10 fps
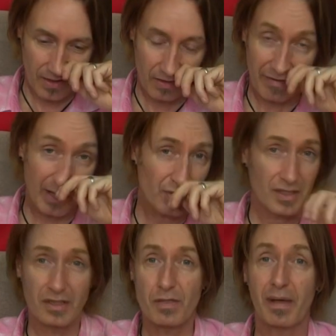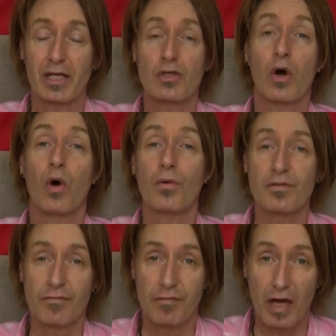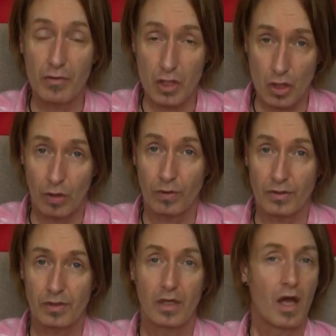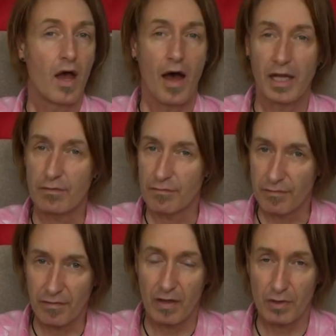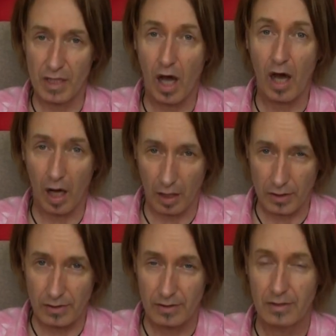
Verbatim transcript: The vowels in Spanish are always very short and very hard.